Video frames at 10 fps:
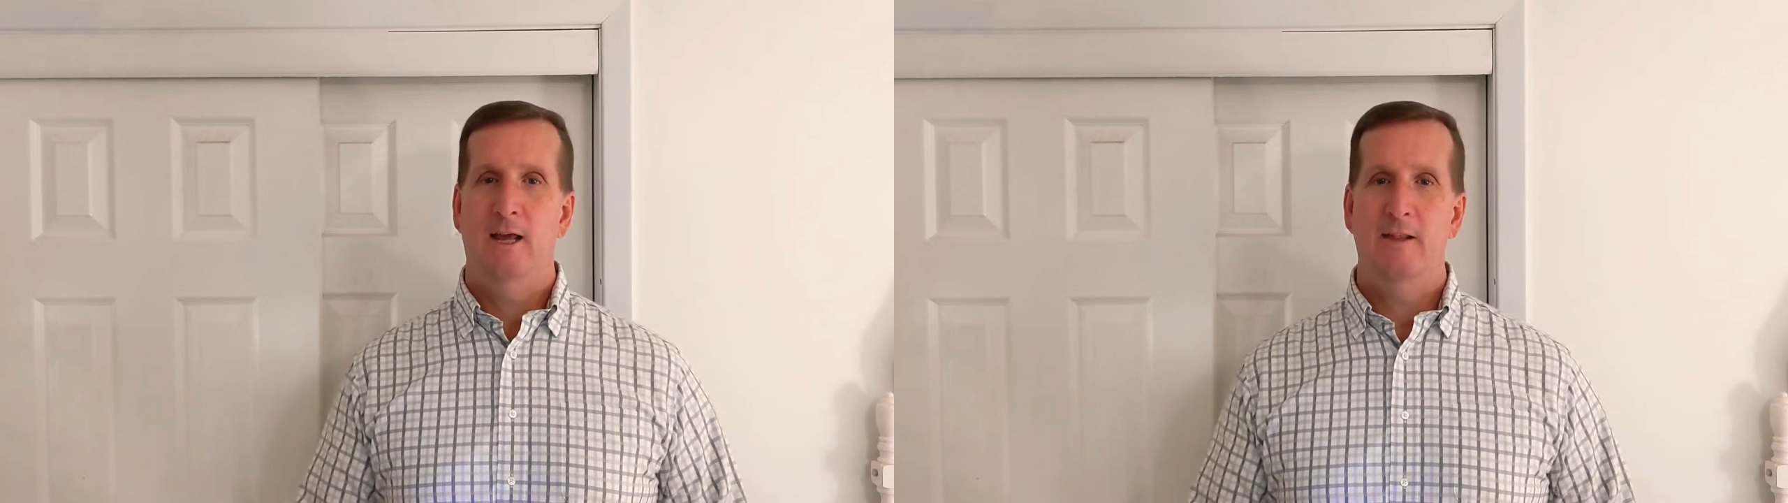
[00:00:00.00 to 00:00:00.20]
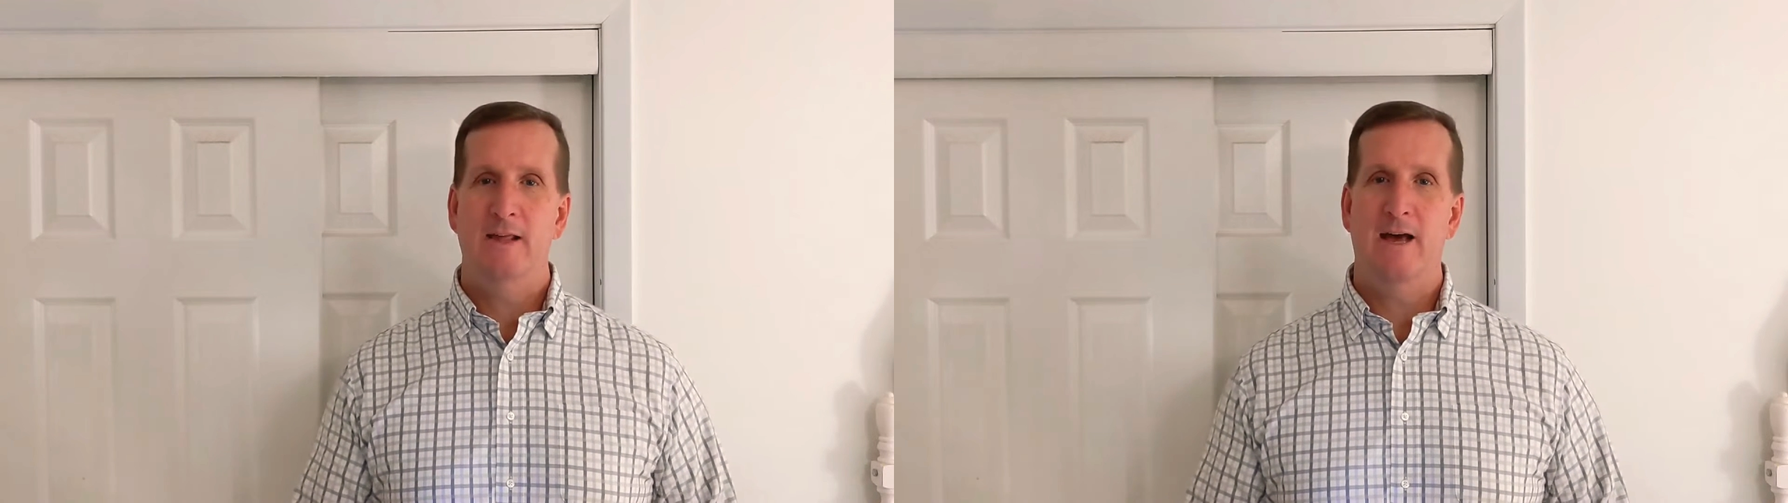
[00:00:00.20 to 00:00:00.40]

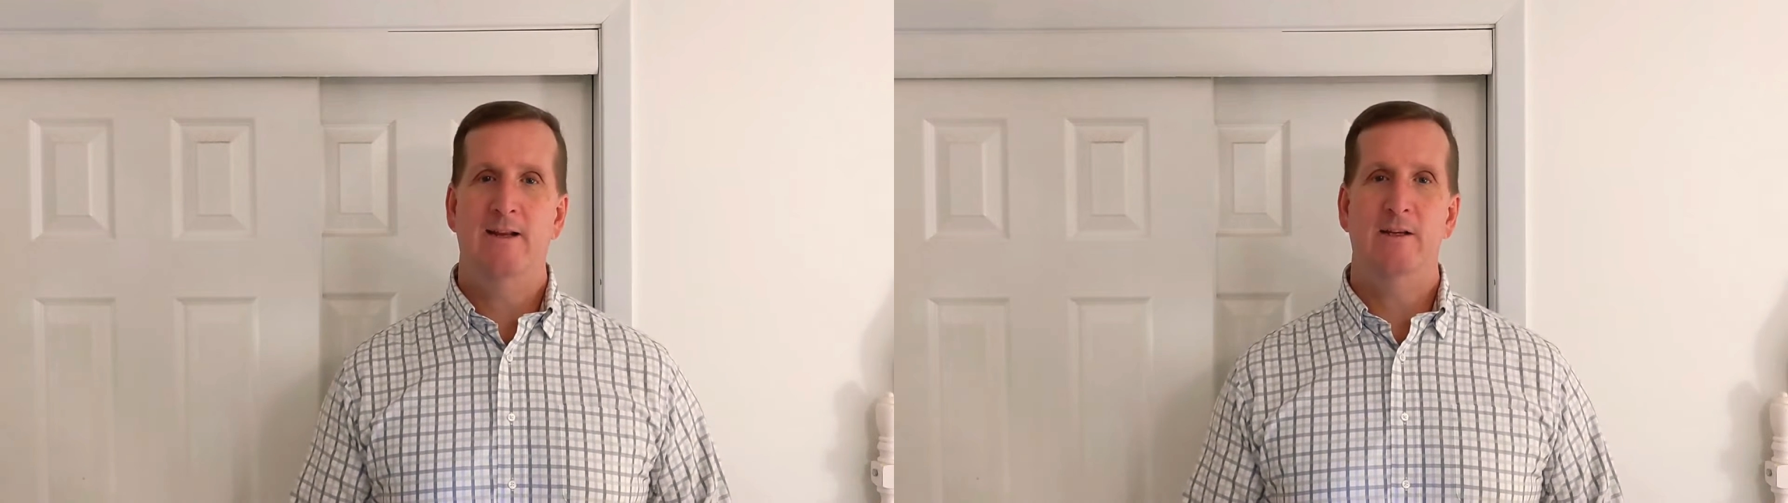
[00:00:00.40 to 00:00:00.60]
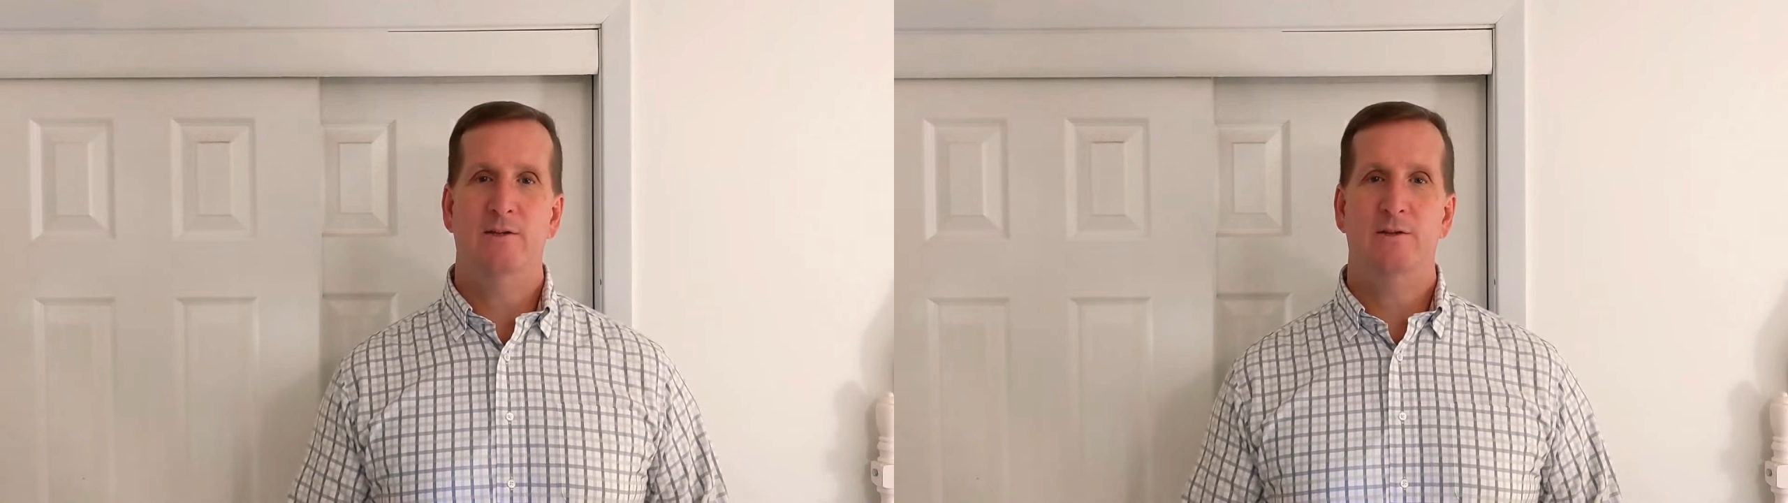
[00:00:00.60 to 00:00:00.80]
And that
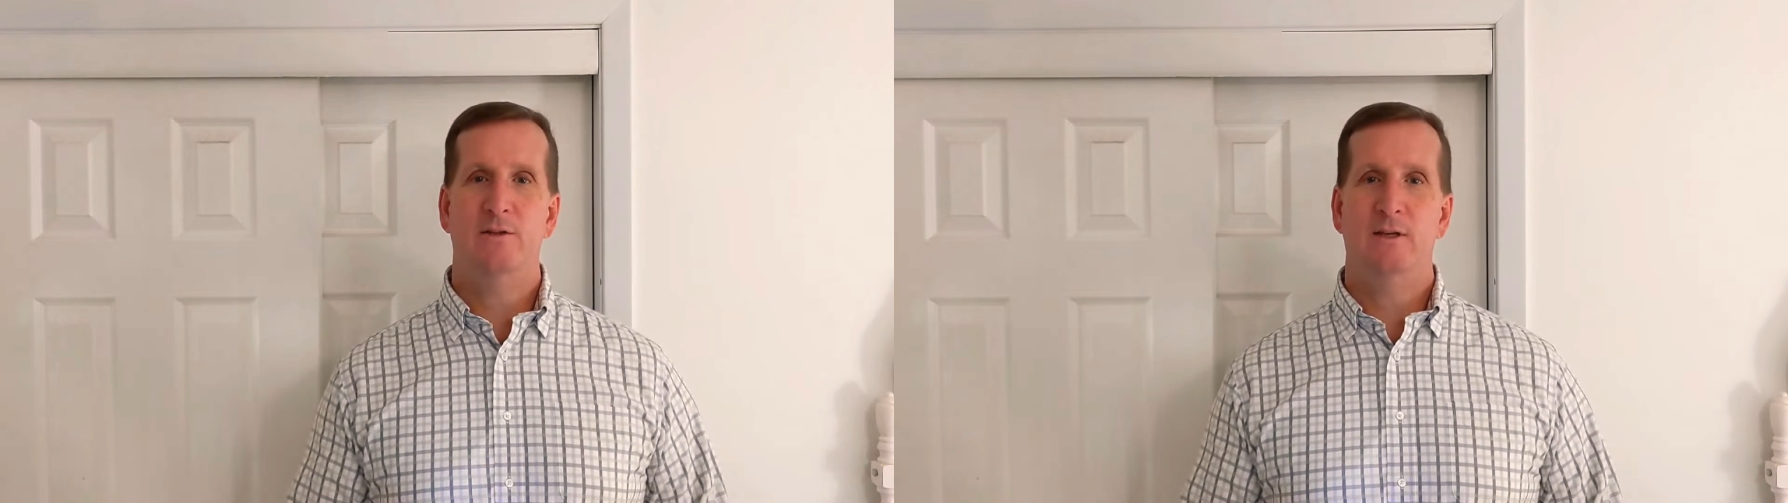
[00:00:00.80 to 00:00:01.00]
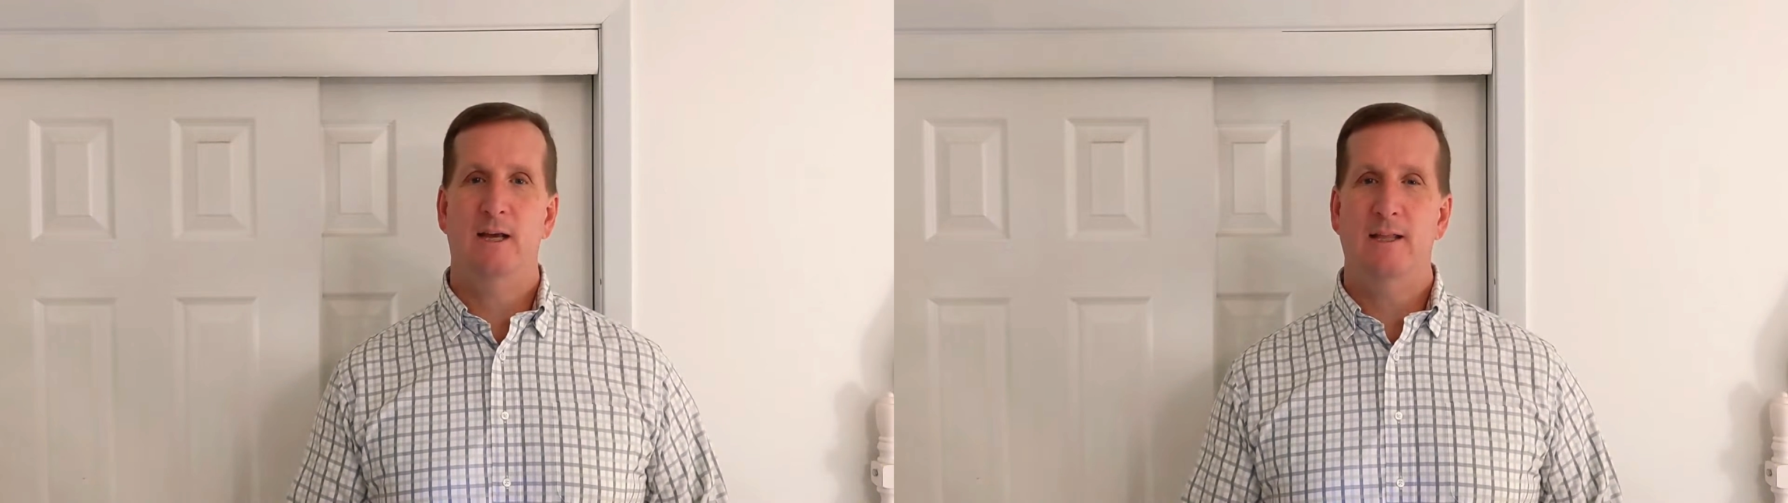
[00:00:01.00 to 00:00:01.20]

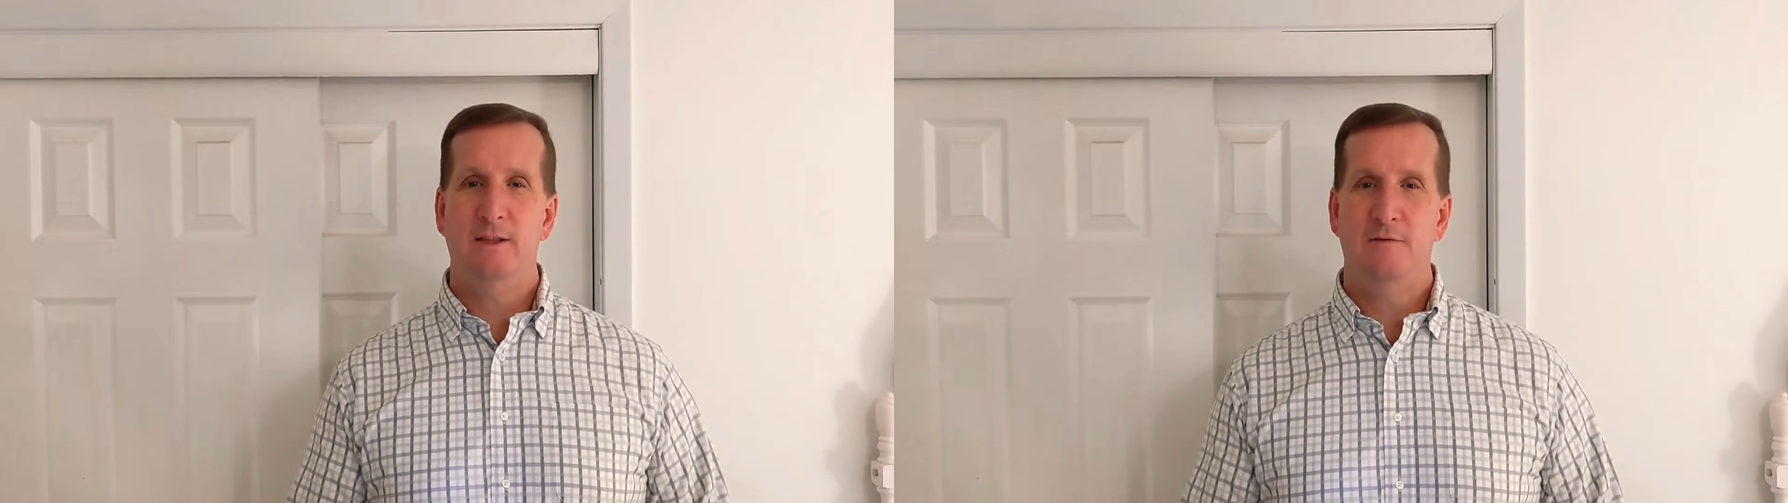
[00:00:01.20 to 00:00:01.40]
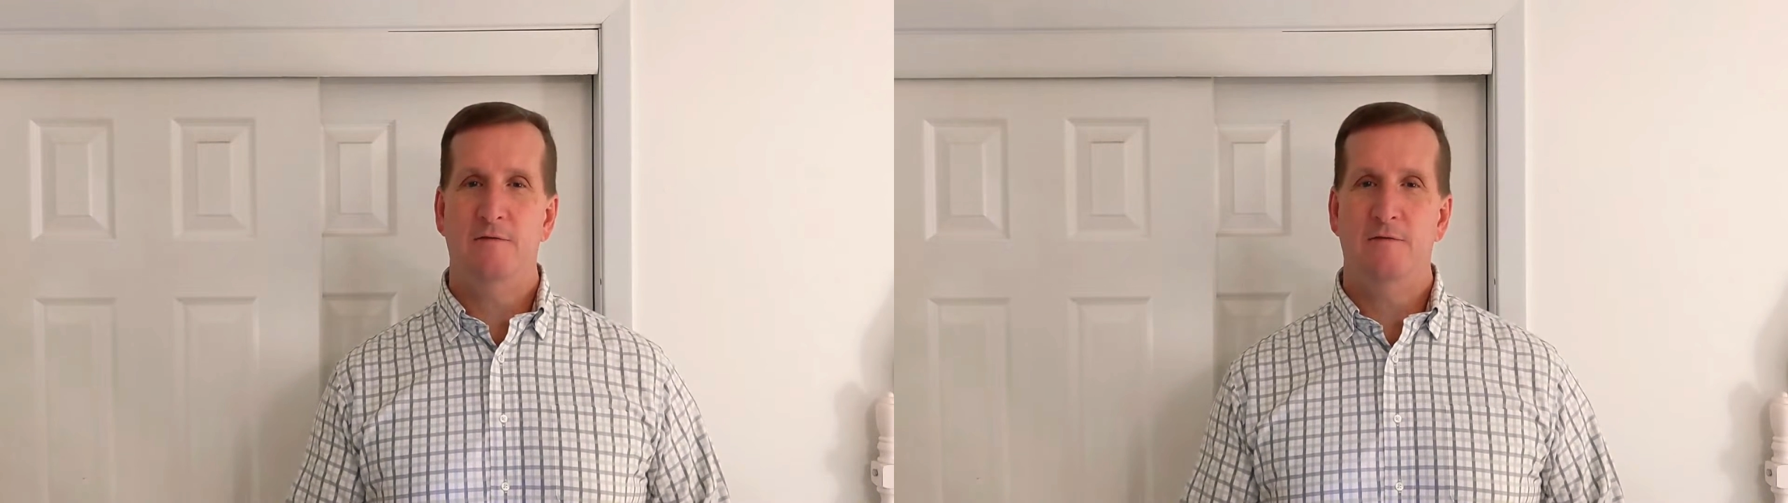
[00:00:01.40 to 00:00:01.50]
is the